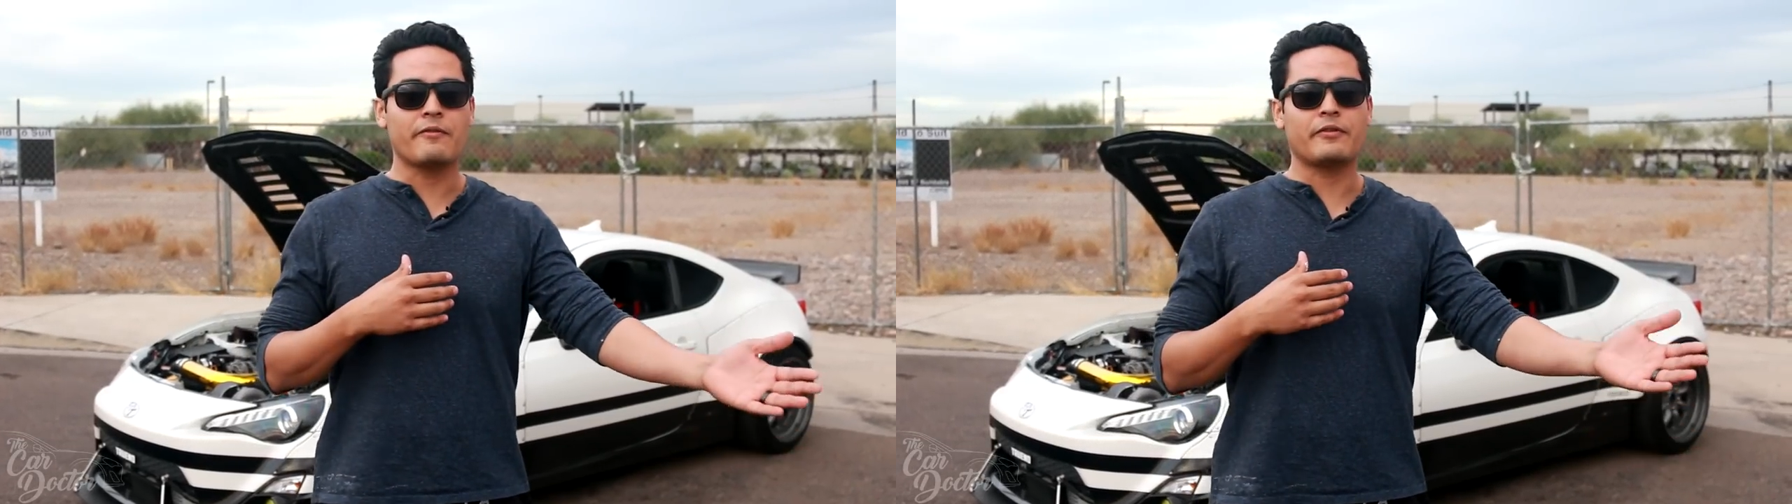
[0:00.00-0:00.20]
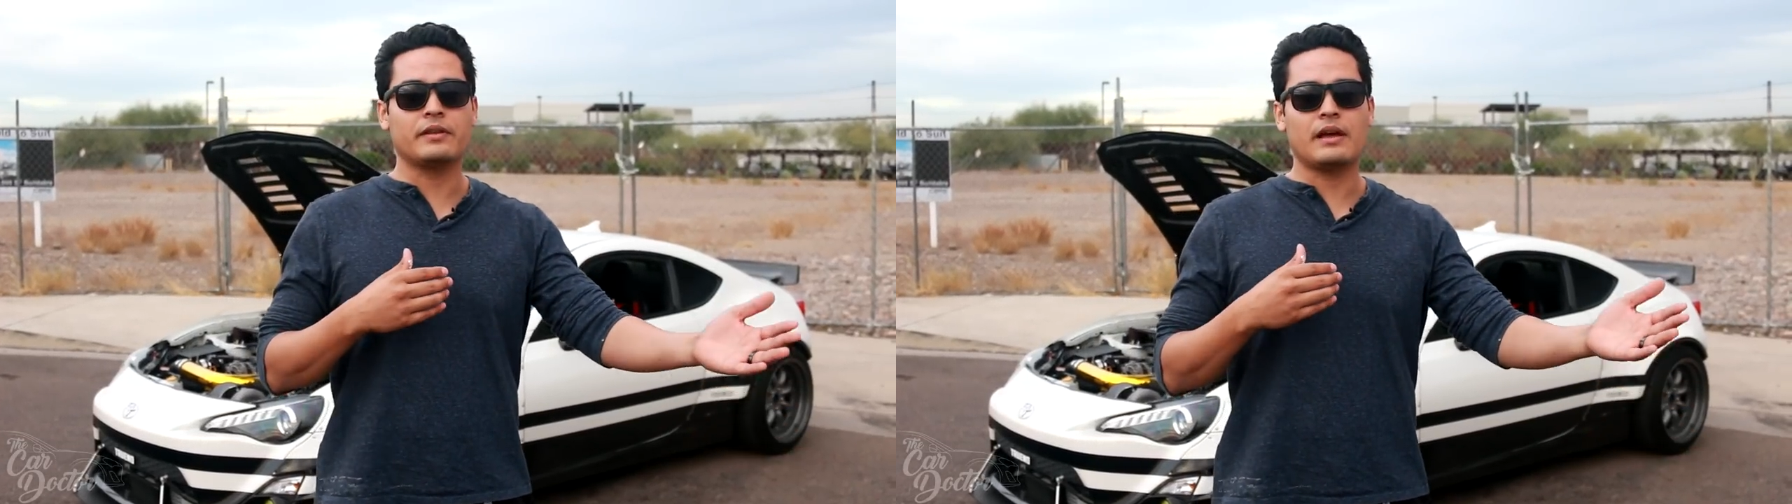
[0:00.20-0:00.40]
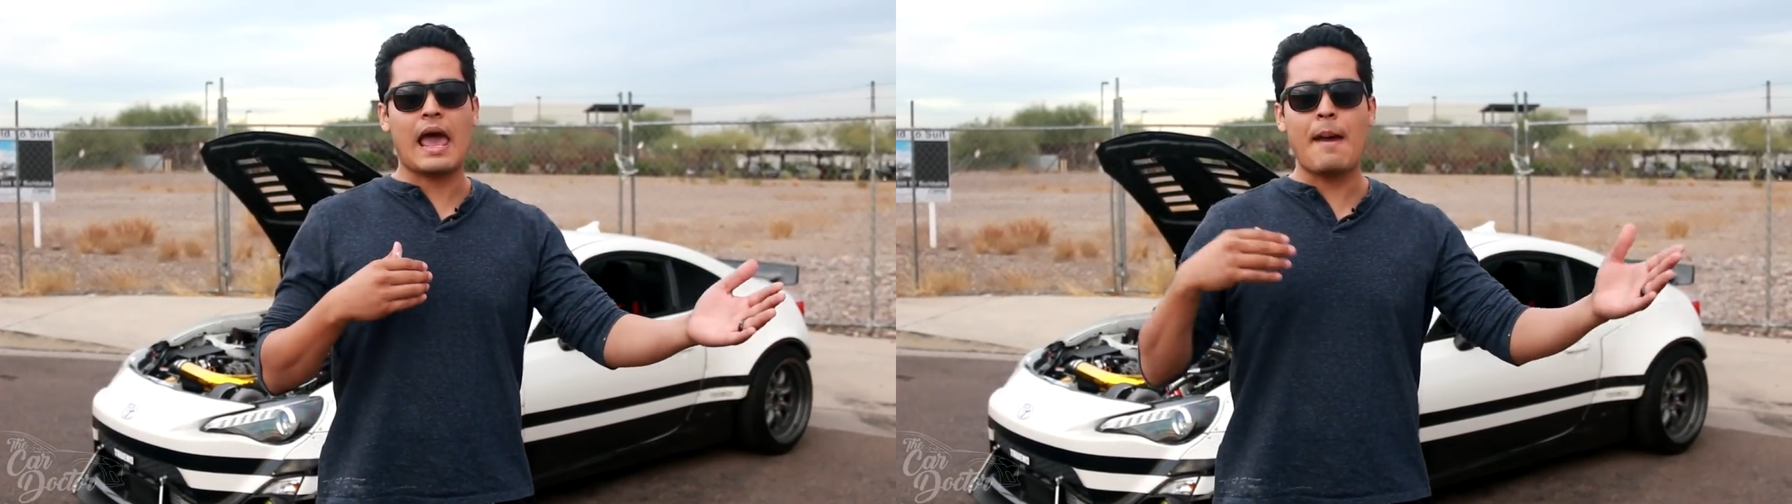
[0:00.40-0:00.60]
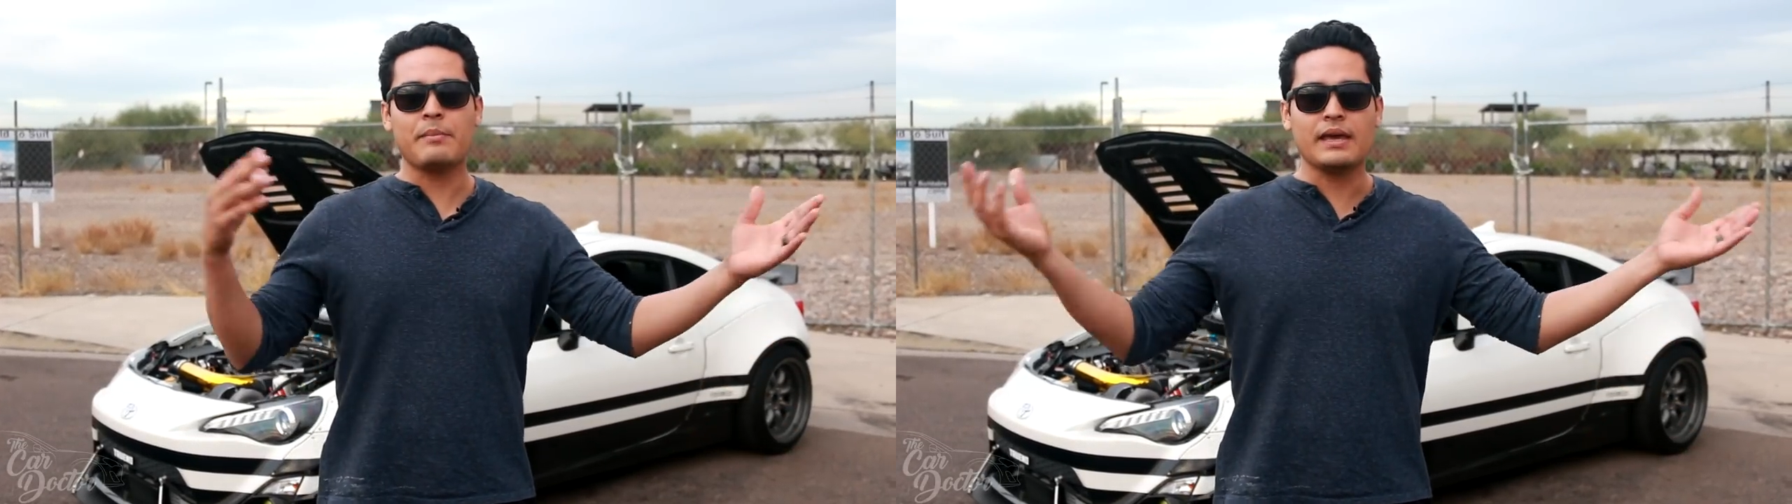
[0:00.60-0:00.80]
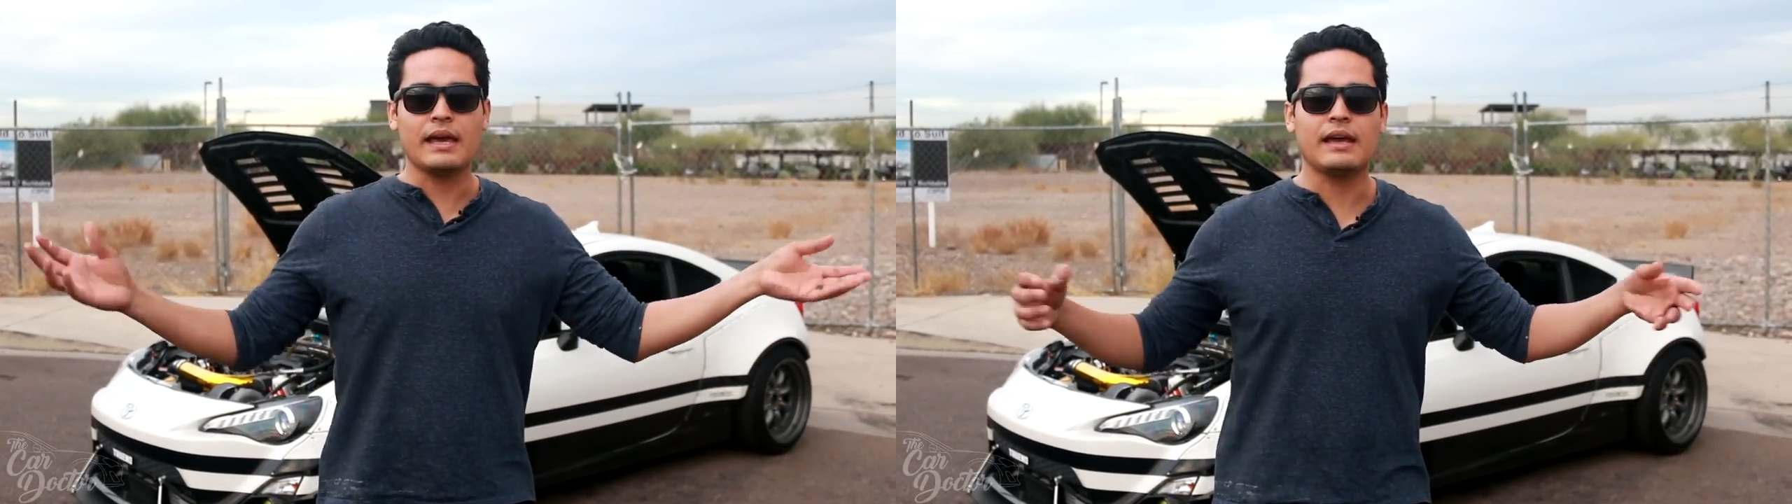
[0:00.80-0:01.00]
for the
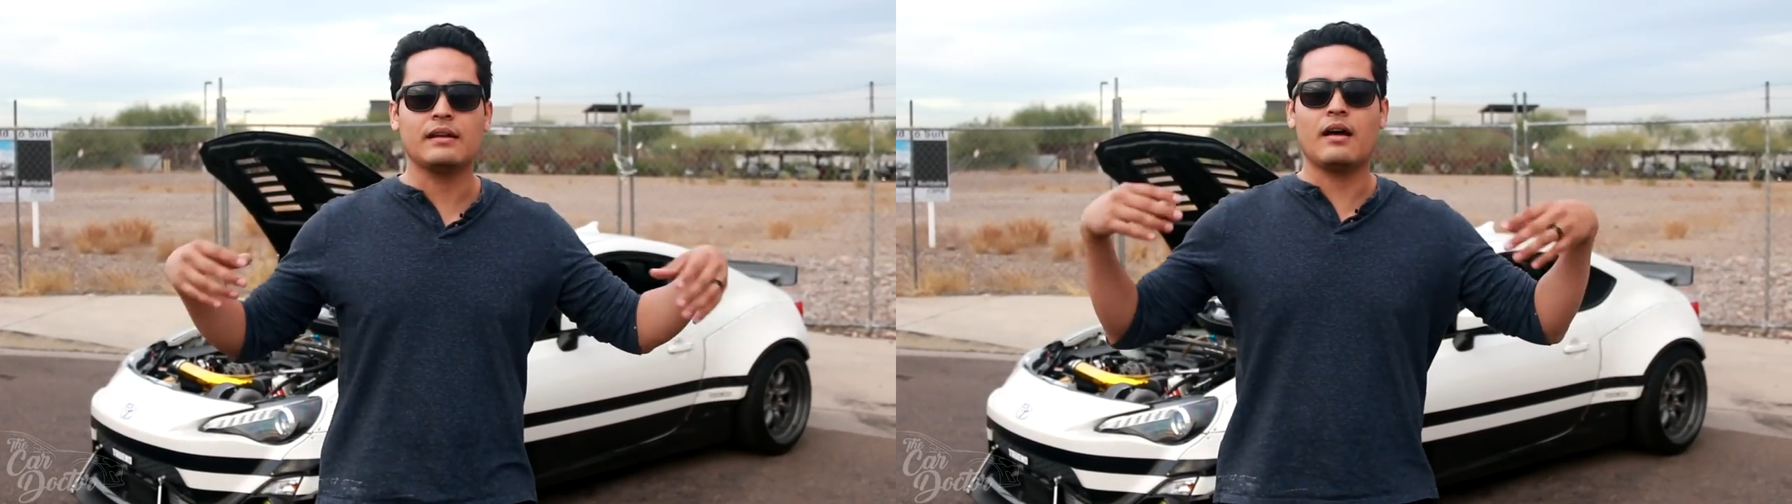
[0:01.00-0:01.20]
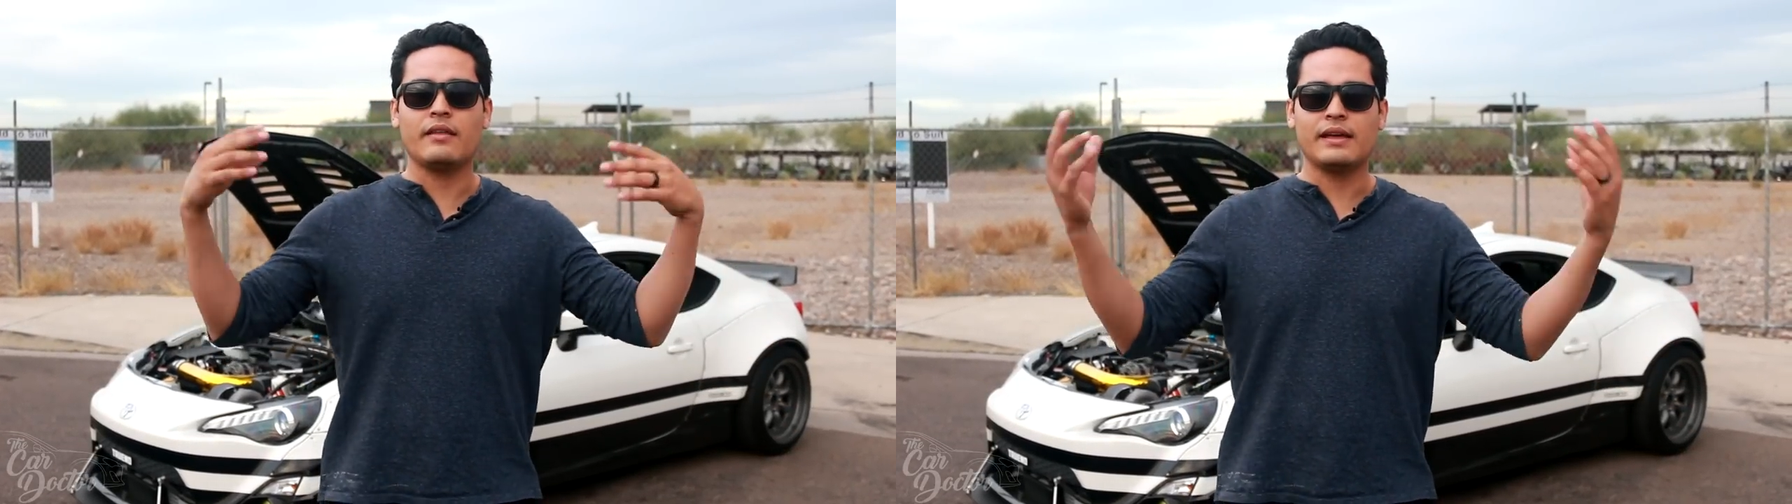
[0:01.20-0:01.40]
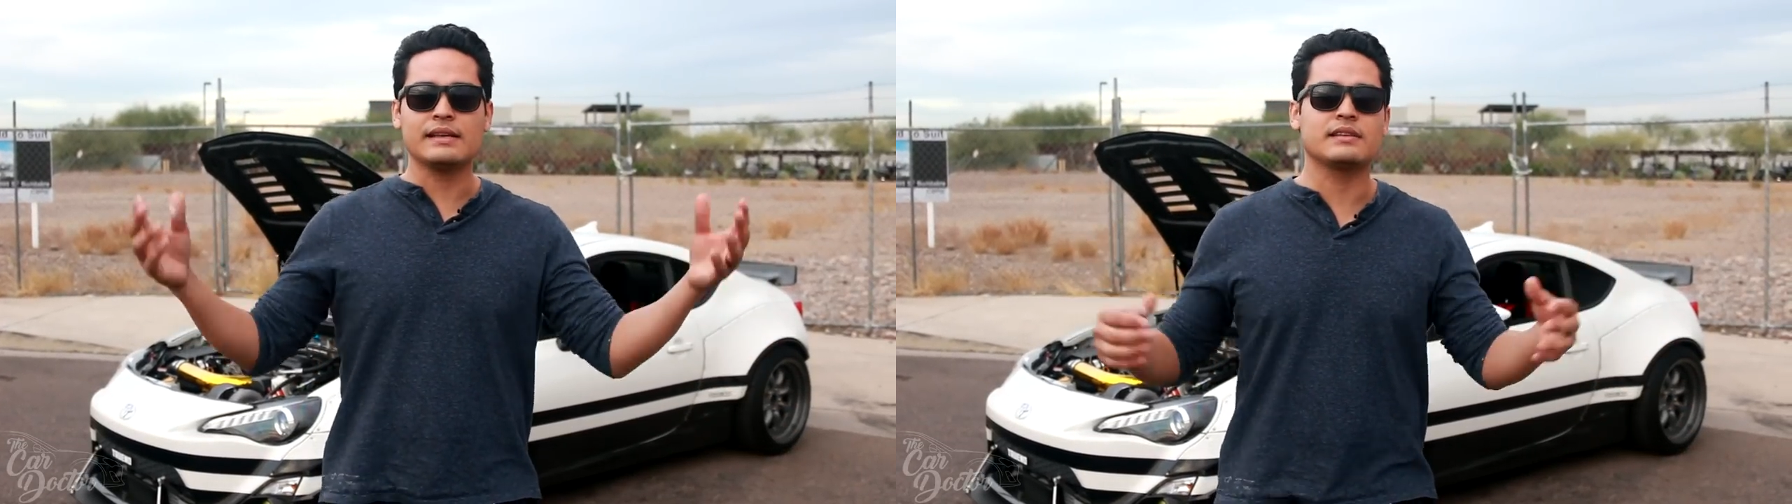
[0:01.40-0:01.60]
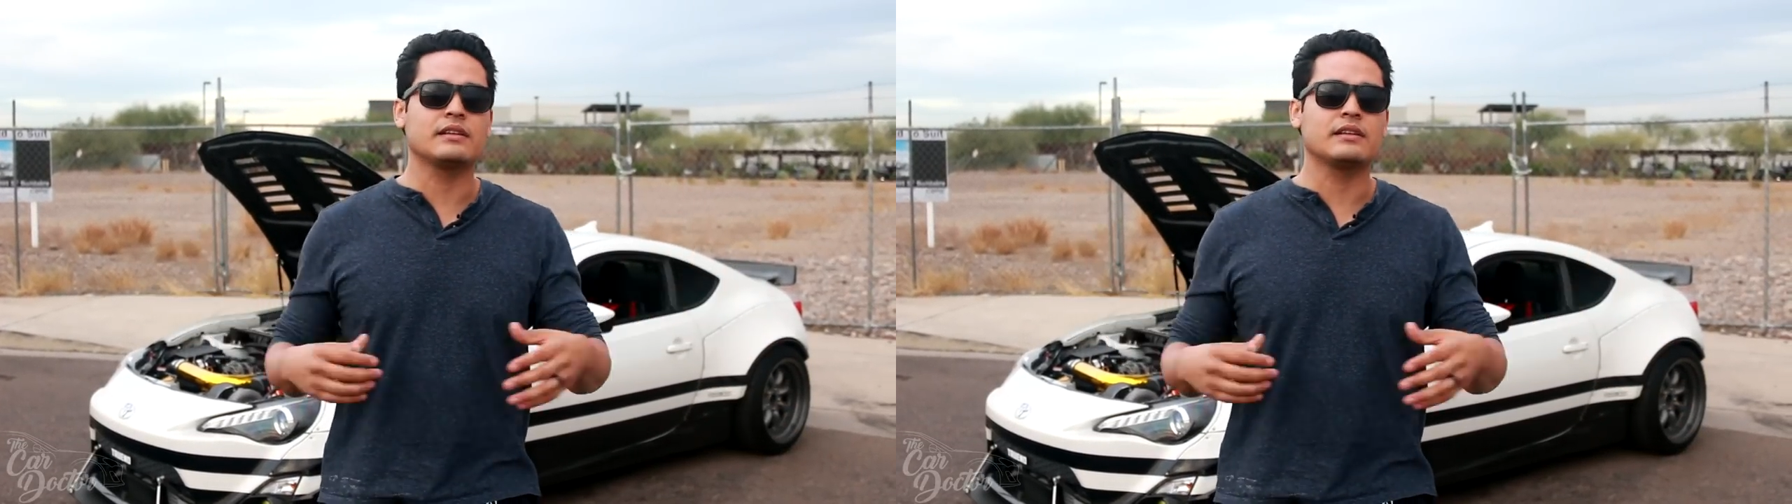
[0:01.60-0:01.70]
ambient and all this,